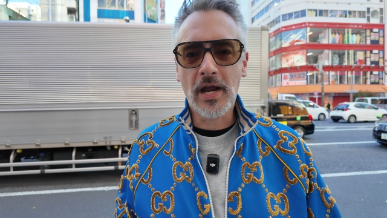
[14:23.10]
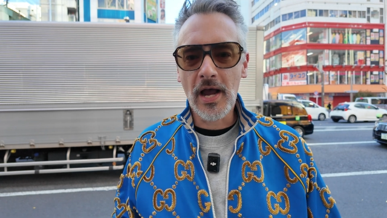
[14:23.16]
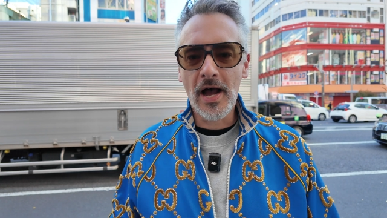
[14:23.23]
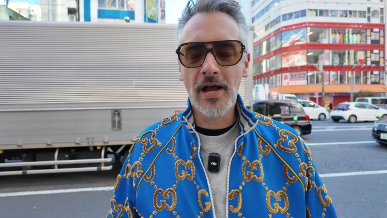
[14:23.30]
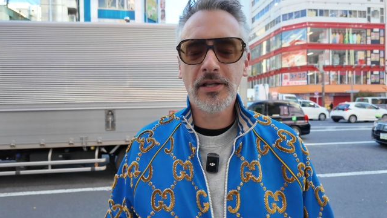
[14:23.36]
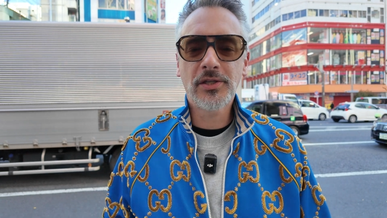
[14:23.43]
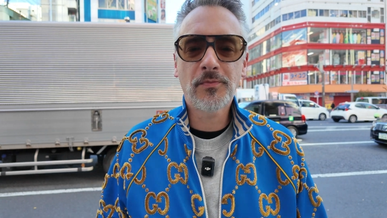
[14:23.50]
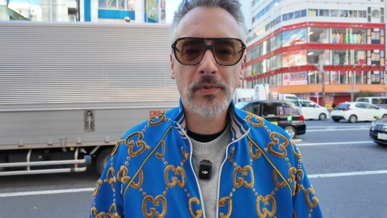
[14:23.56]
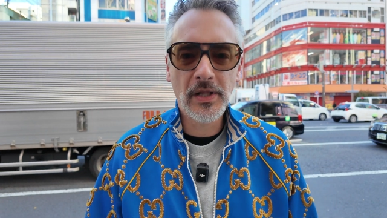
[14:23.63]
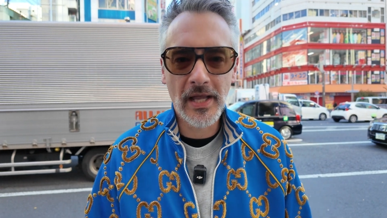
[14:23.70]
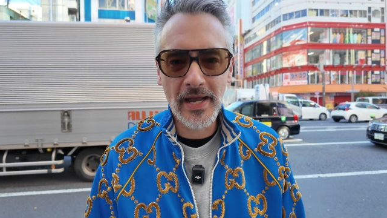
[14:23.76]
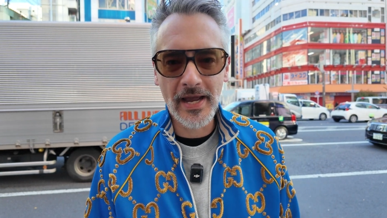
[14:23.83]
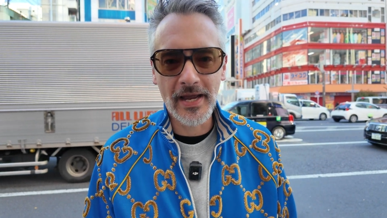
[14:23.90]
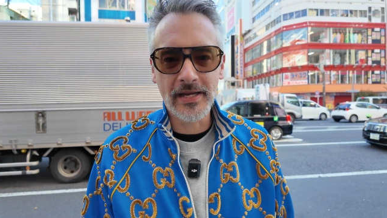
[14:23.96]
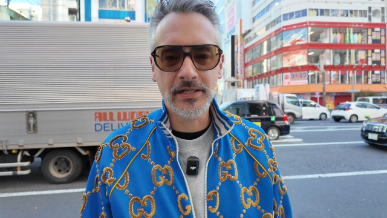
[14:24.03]

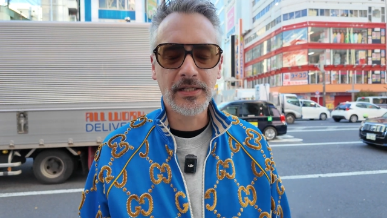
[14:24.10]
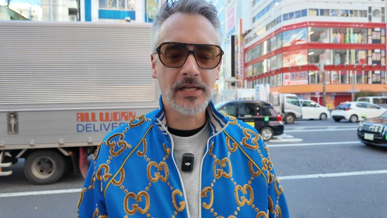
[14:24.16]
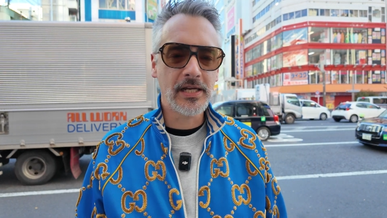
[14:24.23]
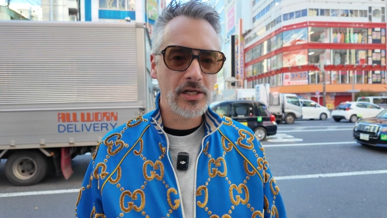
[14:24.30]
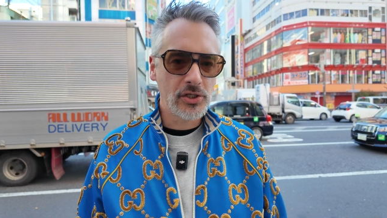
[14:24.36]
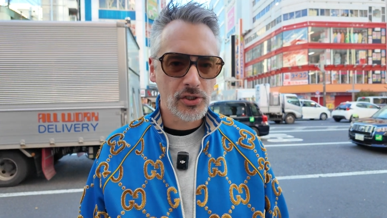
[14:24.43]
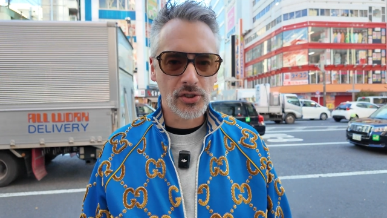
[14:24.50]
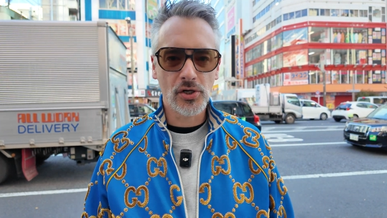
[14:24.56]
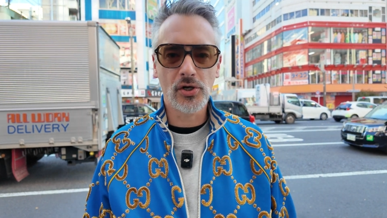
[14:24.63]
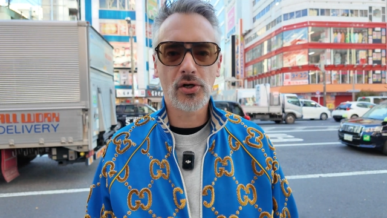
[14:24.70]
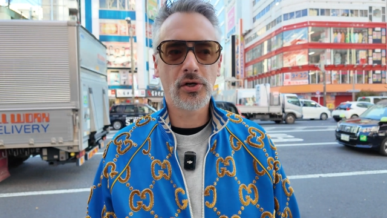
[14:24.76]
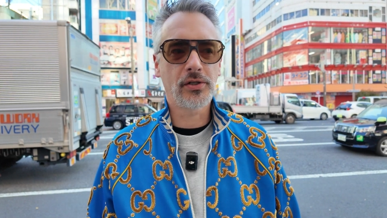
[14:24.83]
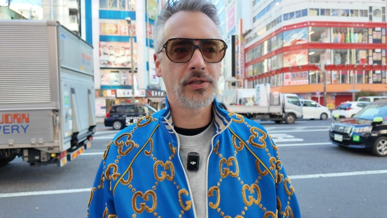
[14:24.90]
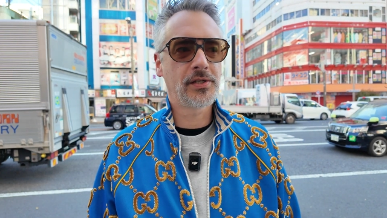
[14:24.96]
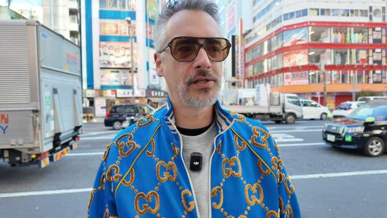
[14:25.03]
cosplay,
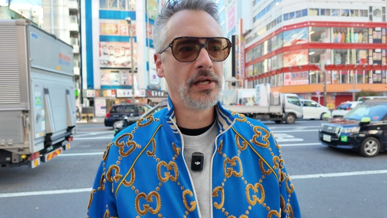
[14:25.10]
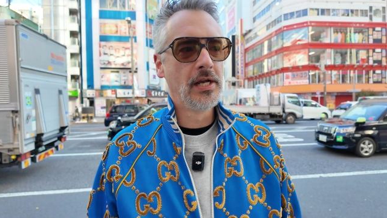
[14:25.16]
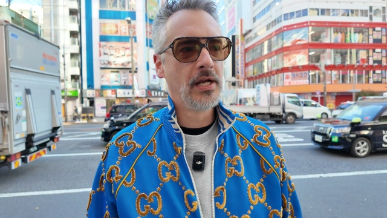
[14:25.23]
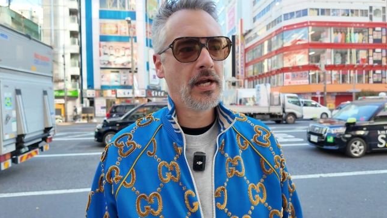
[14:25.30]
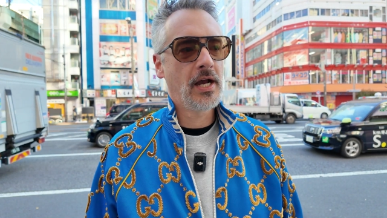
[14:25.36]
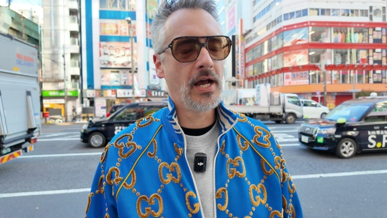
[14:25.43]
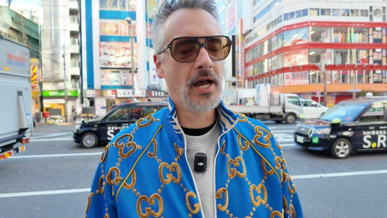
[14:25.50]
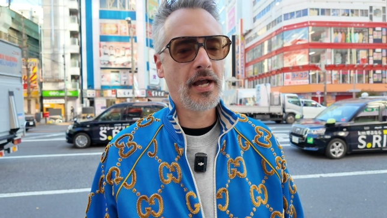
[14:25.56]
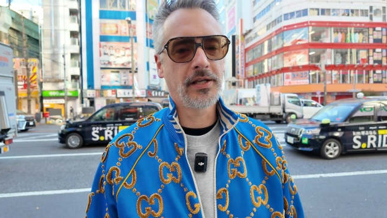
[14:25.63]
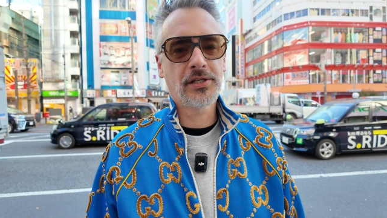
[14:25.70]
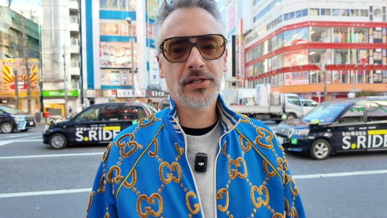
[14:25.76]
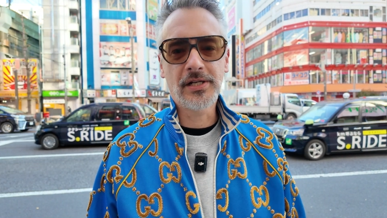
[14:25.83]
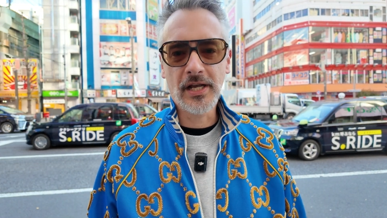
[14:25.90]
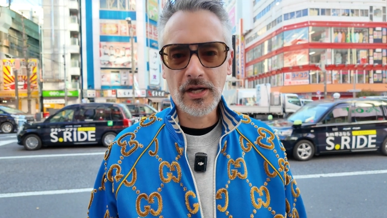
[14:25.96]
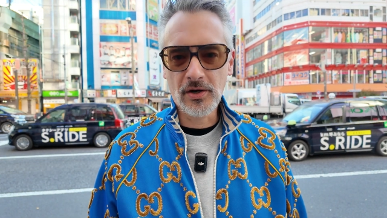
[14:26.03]
T-shirts, uh,
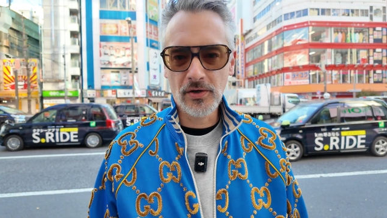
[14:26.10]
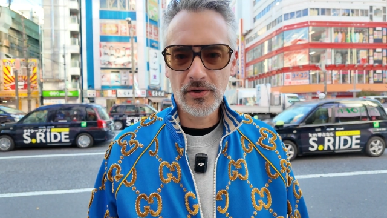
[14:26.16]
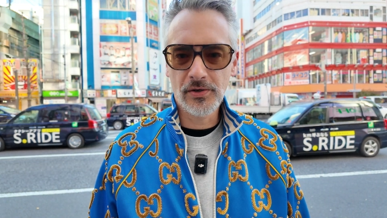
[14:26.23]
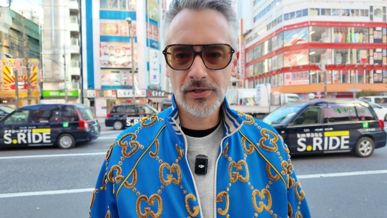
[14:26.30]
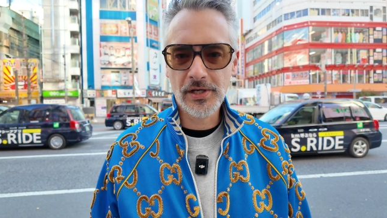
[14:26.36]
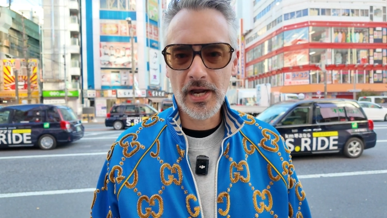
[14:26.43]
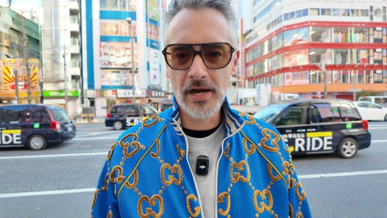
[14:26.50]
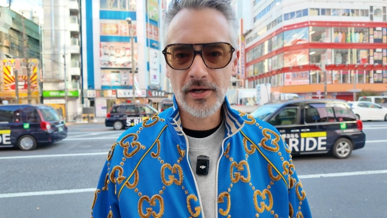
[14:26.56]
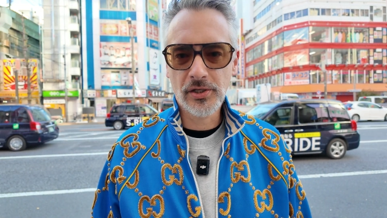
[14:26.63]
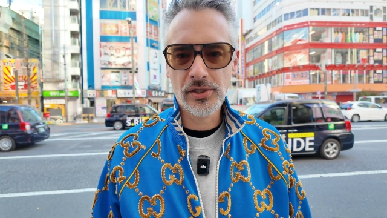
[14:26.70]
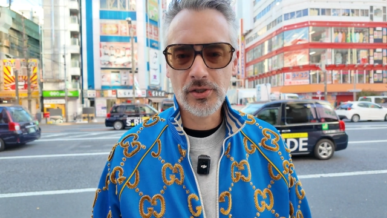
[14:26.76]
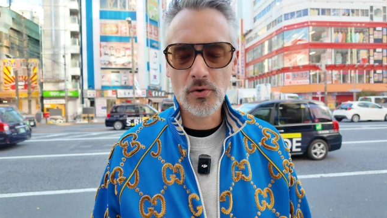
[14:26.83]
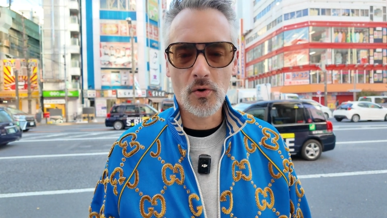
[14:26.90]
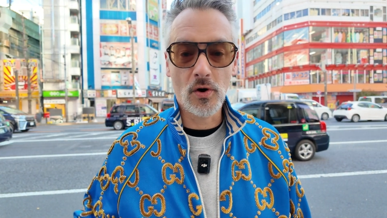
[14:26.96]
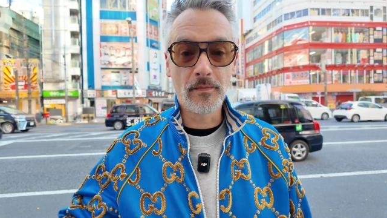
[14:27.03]
stickers kind of
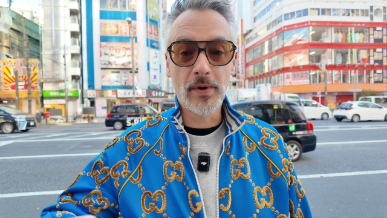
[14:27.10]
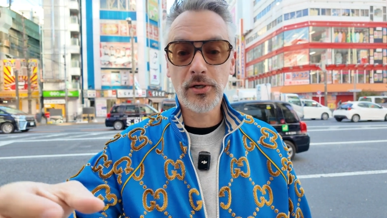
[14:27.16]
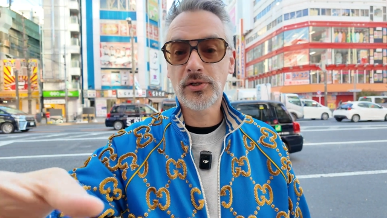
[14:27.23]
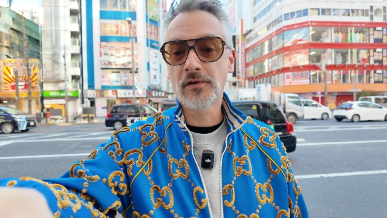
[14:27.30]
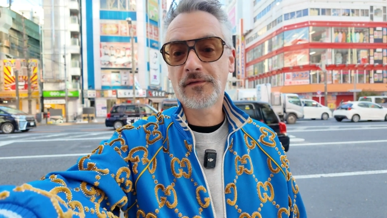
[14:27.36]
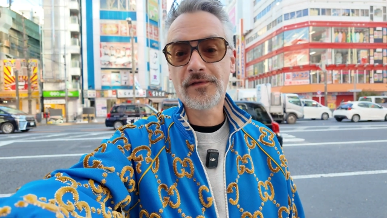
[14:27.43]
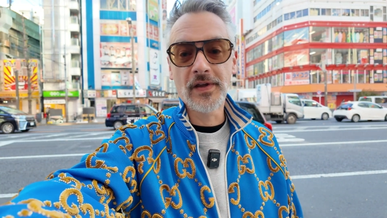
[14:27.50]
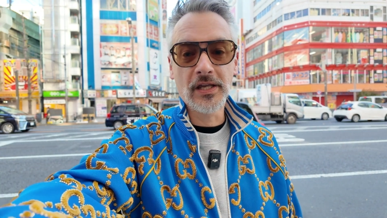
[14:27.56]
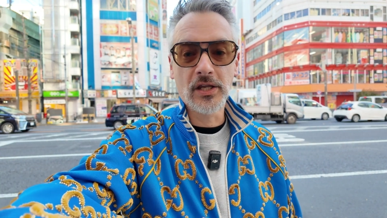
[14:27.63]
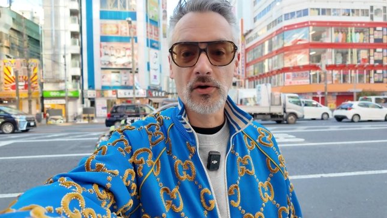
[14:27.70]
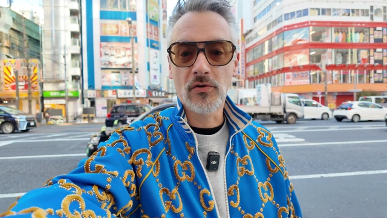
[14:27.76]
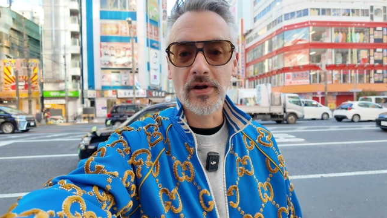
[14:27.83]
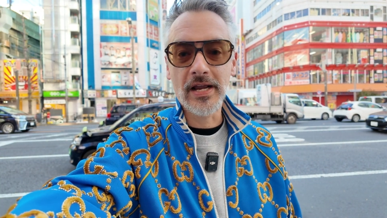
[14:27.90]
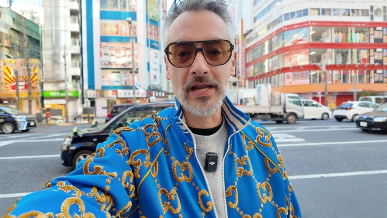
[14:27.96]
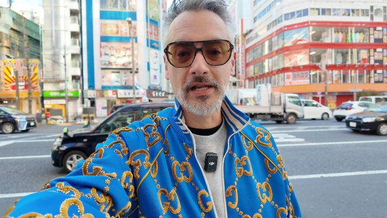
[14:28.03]
store, a bunch of
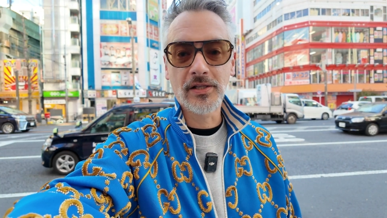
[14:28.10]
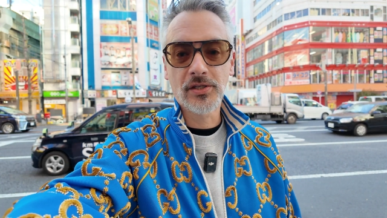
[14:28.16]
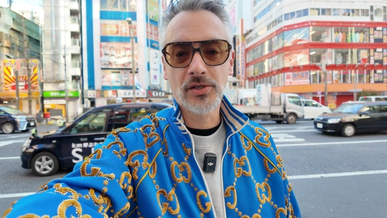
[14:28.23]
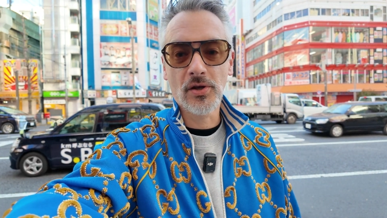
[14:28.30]
figurines.